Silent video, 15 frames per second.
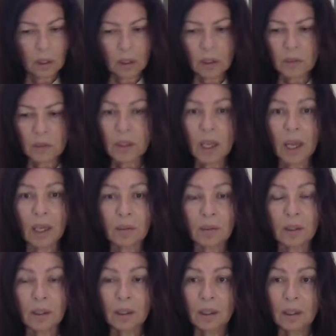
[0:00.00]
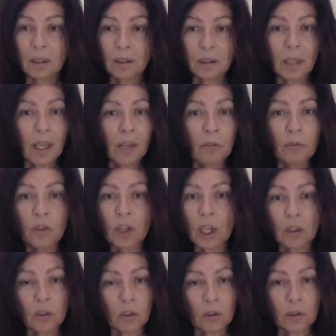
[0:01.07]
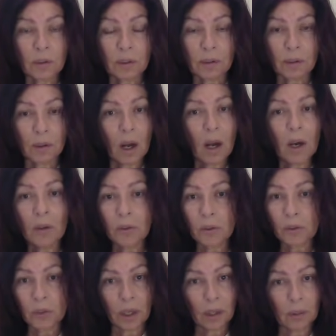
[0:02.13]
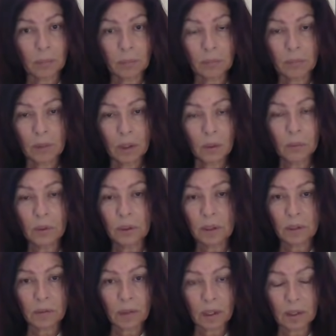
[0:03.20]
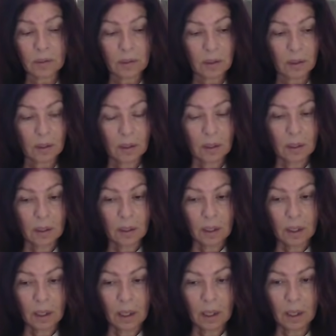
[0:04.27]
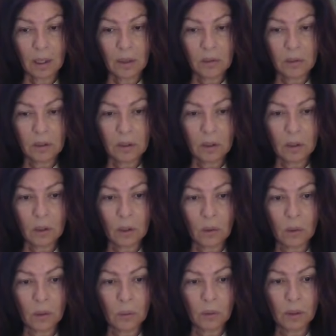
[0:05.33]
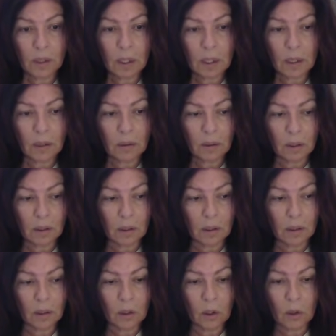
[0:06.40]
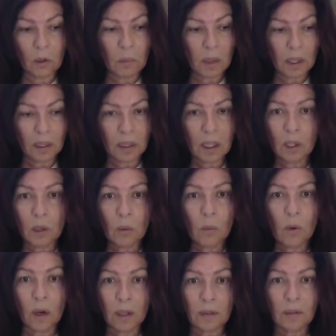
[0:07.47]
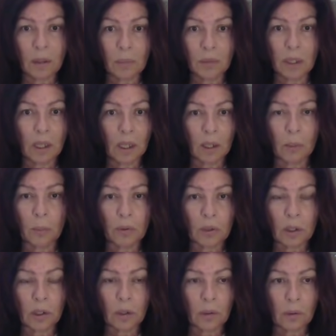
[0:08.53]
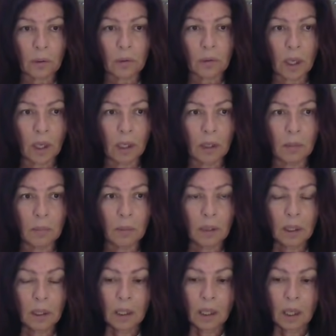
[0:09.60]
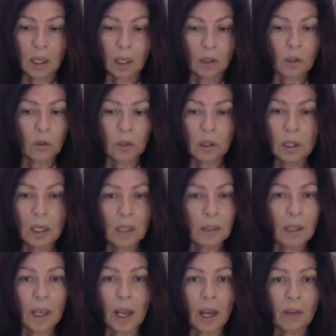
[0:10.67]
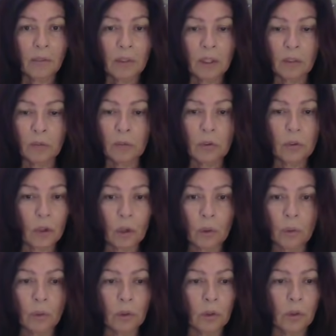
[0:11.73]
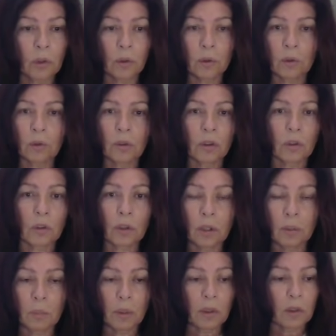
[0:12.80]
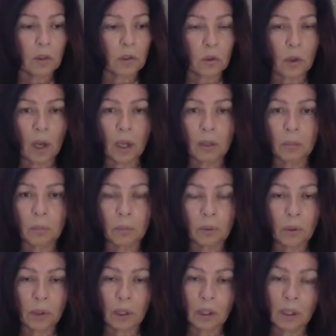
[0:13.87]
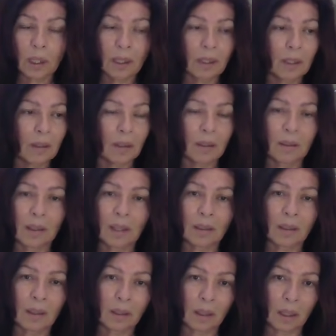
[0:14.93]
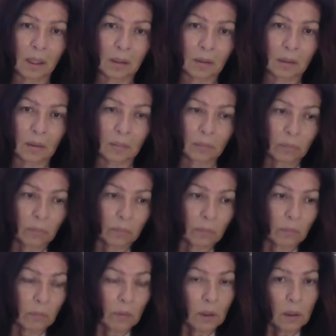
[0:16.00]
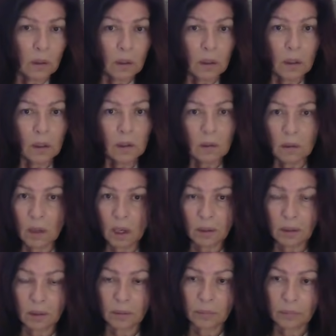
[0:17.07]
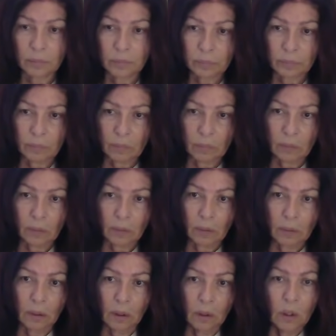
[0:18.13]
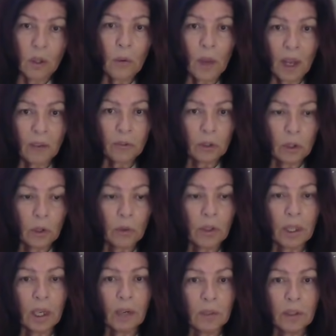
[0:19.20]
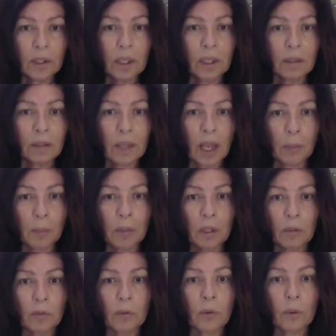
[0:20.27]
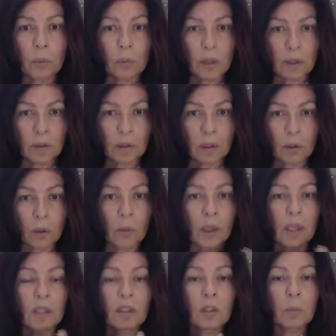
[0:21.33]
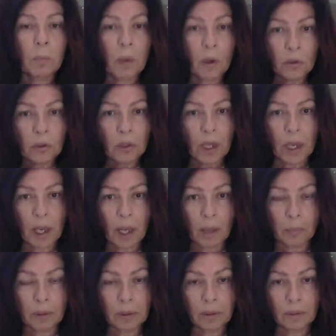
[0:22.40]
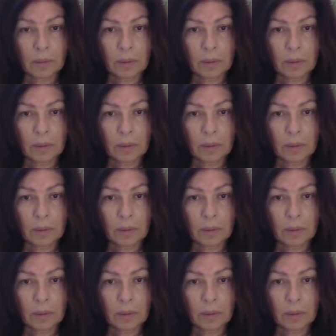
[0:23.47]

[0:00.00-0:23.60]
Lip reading: is that life changes all the time. It really does. And, it really, you may think you want something at a particular time and you need to have it. If you don't, you're just going to be distraught and broken. And that's not the case. It's not. You have to know that everything is happening for a reason, the way it's supposed to happen.